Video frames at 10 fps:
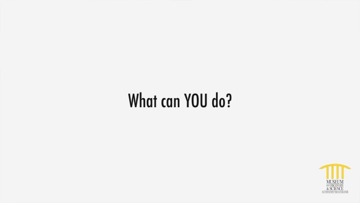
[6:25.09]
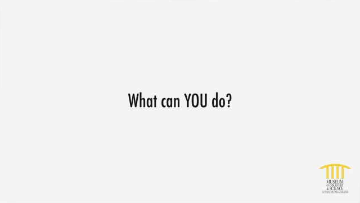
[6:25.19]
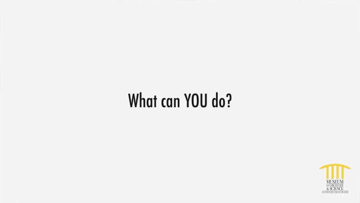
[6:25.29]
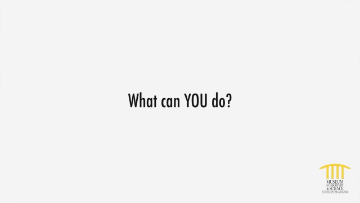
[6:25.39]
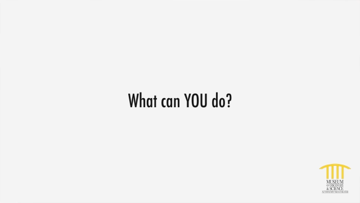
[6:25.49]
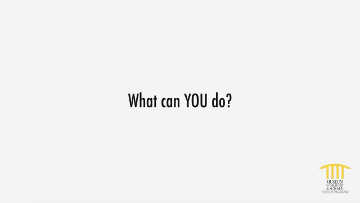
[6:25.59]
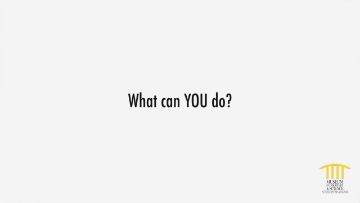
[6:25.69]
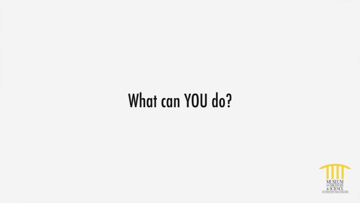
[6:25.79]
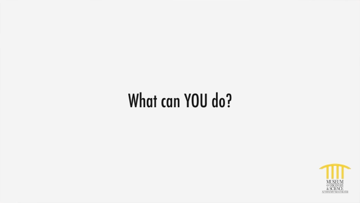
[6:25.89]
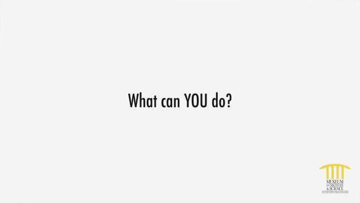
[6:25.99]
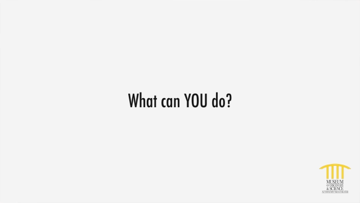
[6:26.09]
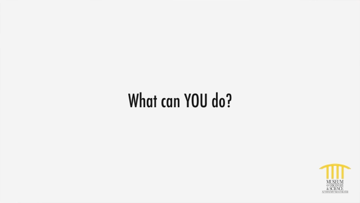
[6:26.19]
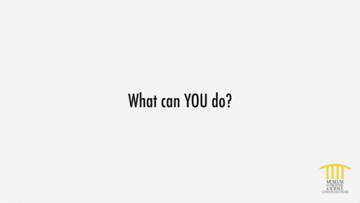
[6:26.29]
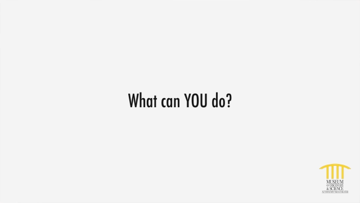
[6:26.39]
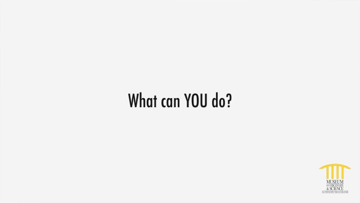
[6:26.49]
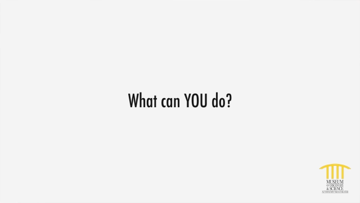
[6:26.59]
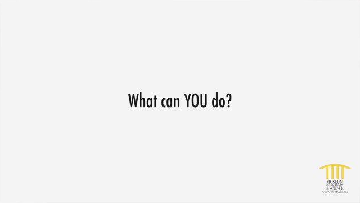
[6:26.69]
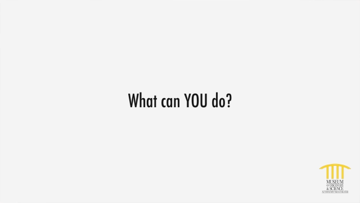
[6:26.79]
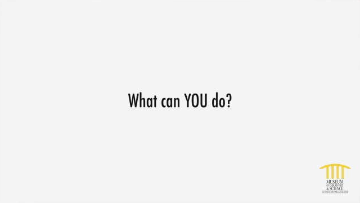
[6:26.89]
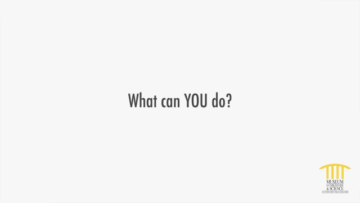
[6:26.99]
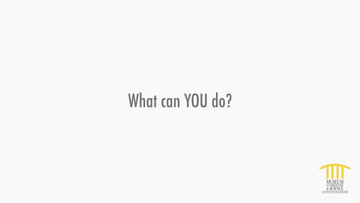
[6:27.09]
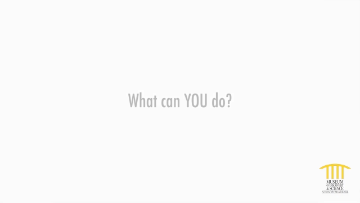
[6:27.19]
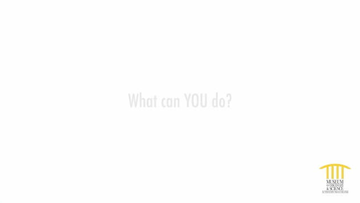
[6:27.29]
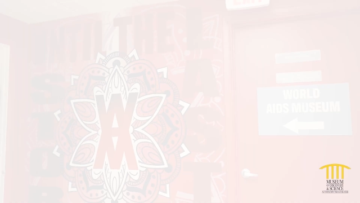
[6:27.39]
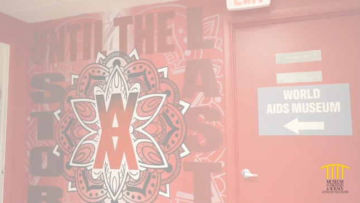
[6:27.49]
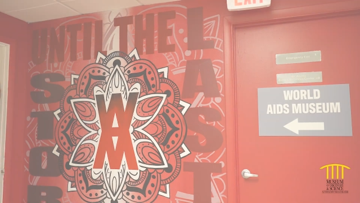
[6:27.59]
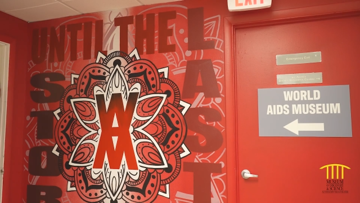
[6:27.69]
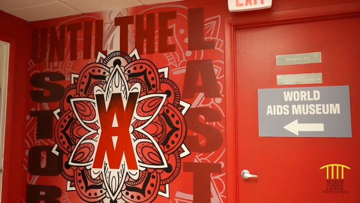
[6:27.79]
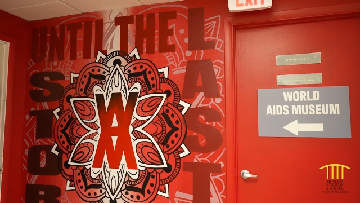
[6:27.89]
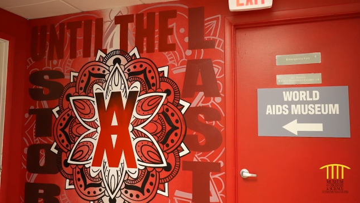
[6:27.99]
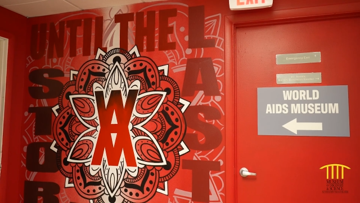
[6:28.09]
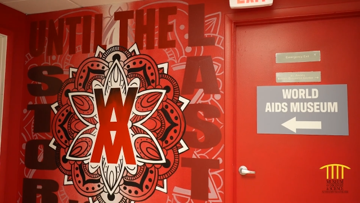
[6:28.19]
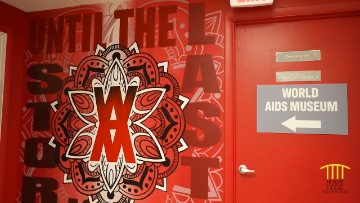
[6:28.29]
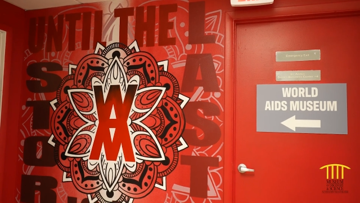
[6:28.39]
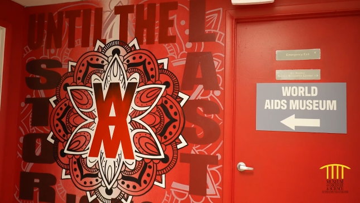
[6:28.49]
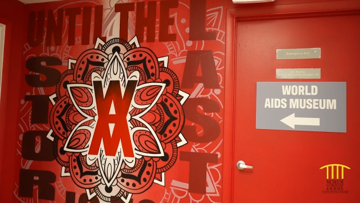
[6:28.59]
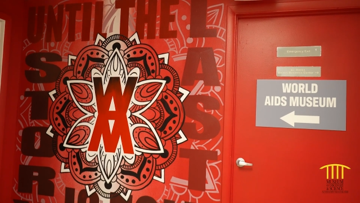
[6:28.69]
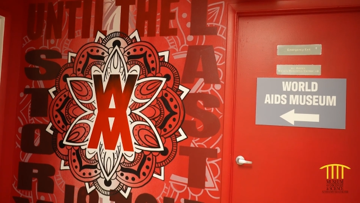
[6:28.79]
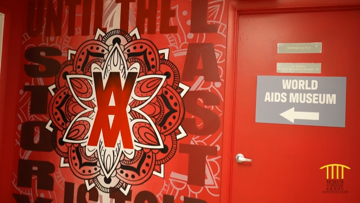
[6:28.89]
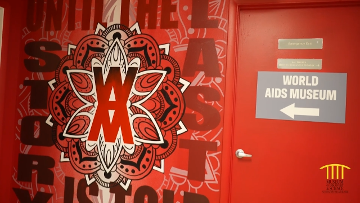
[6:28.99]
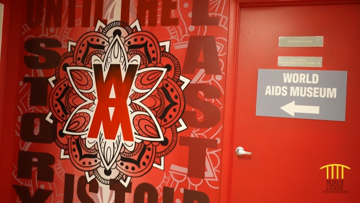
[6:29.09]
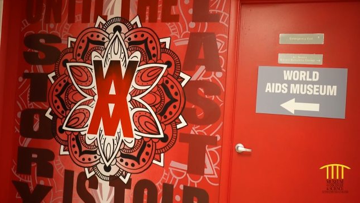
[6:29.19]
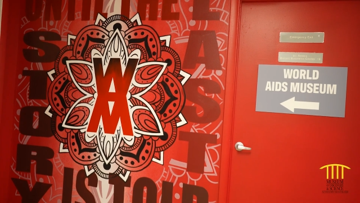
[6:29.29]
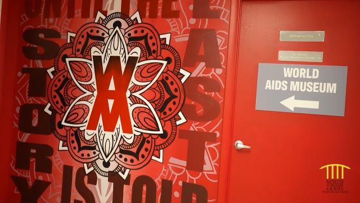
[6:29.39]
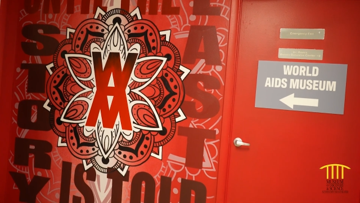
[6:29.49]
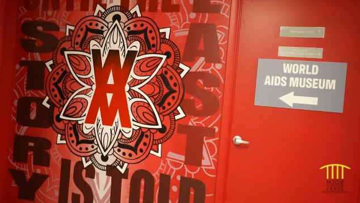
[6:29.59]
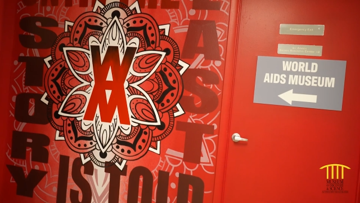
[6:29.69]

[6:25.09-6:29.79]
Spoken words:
(no speaker visible)